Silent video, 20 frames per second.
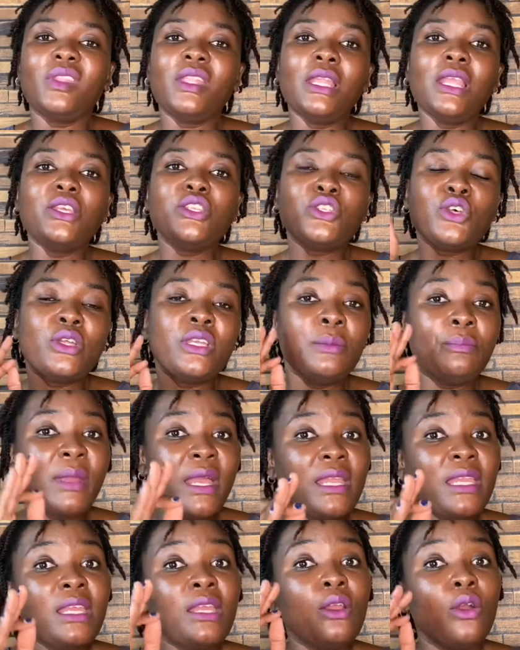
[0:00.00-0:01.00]
So
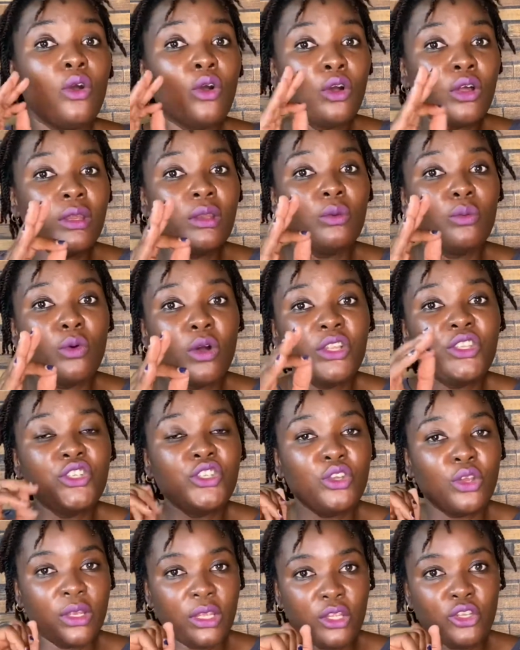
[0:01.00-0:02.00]
depending on what
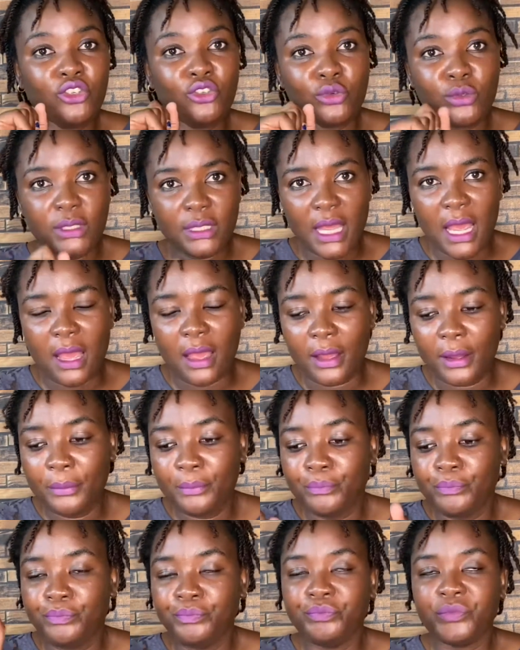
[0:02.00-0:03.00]
your issues are,
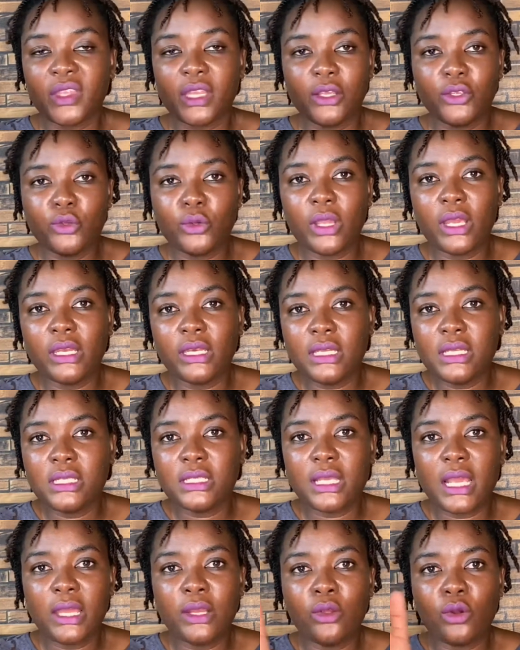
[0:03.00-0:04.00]
you can
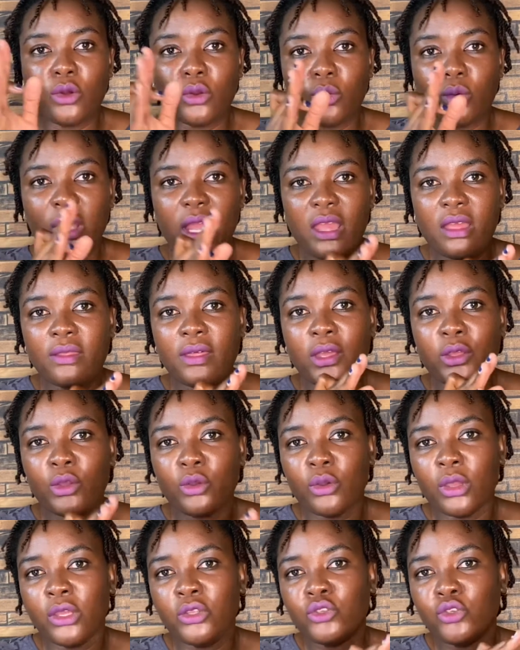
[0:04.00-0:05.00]
decide on either you're
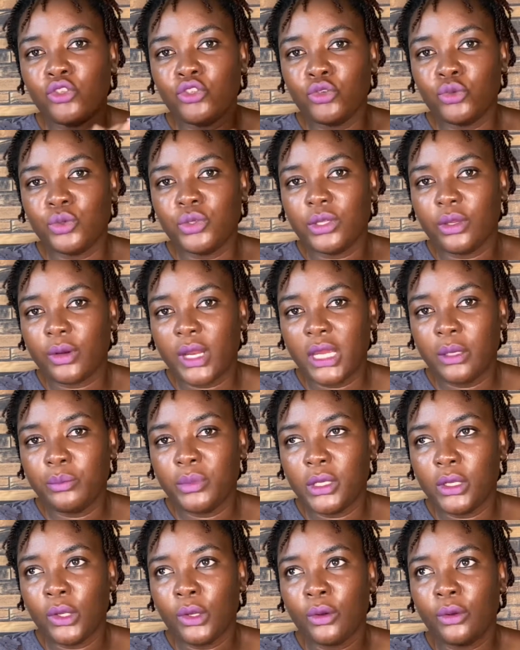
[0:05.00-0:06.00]
going to choose the right
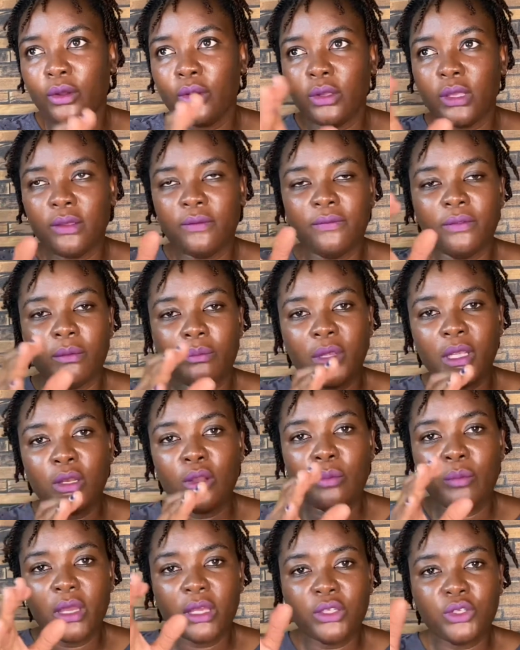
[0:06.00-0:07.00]
pillow, or if the pillow
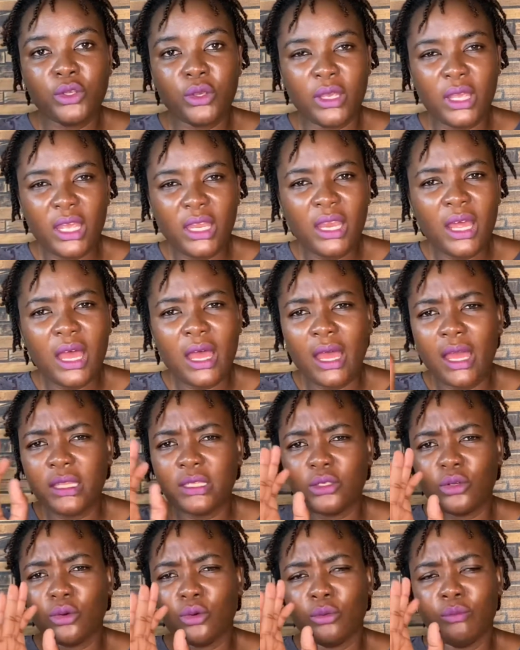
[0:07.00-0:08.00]
makes your head hurt
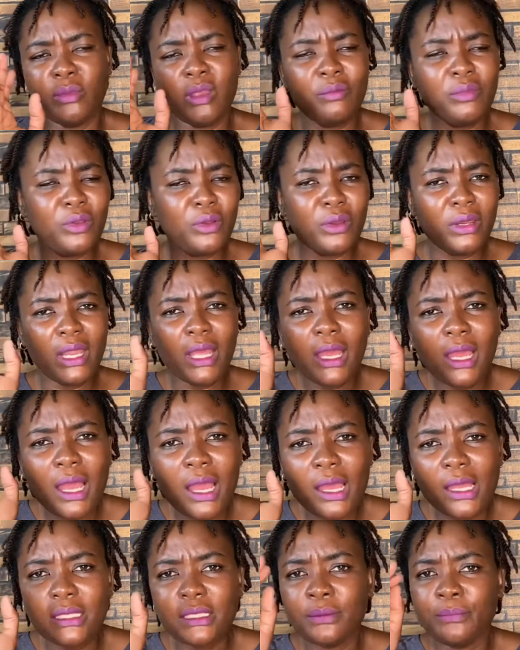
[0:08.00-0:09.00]
or maybe your neck
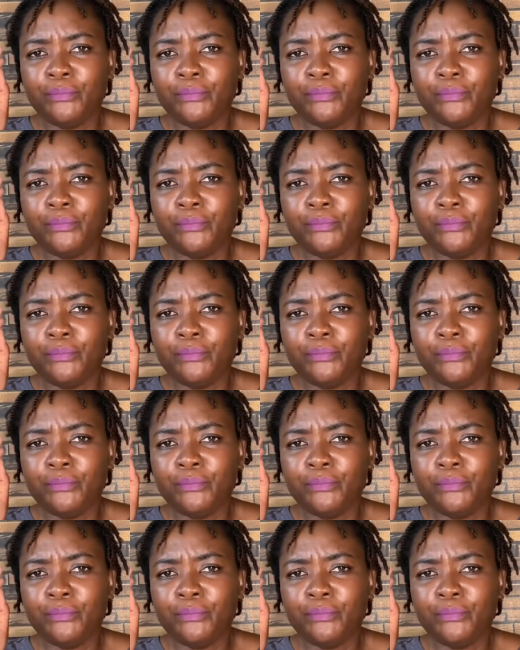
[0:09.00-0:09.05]
hurt,